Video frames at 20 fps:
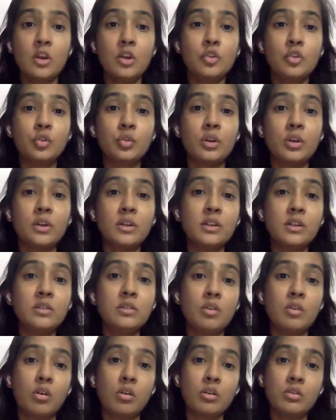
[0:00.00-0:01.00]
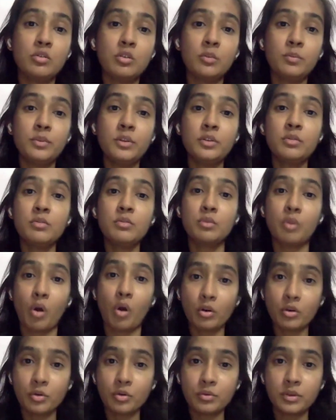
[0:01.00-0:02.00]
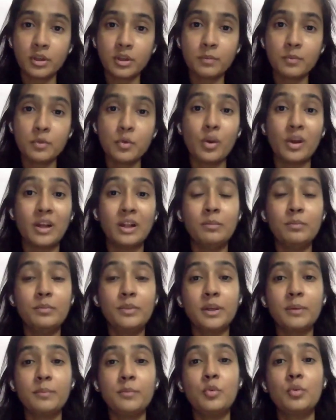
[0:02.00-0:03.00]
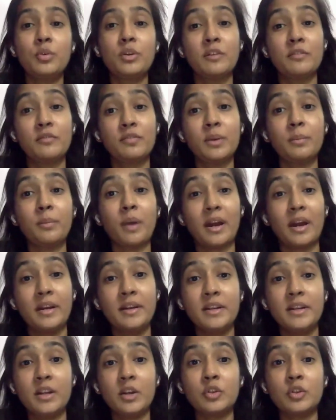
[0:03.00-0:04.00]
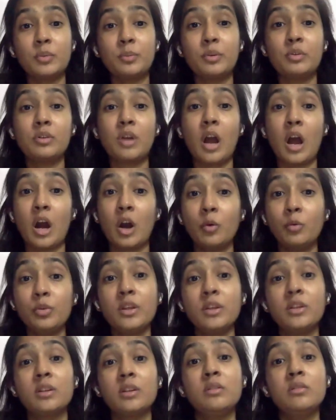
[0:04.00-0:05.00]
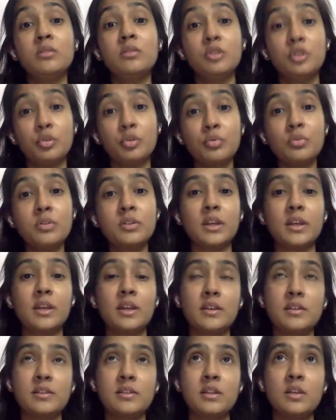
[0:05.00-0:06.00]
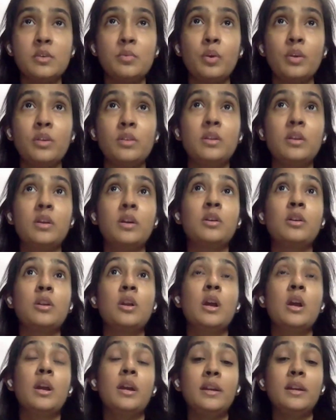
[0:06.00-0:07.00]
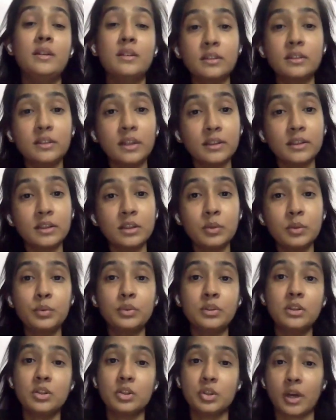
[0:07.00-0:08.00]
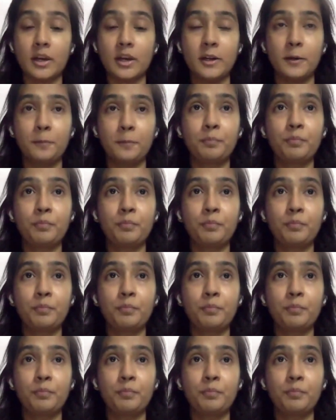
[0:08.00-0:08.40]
So it is your job that you talk to them, you help them, you give them ideas about how they can use AAC when they are interacting with the child.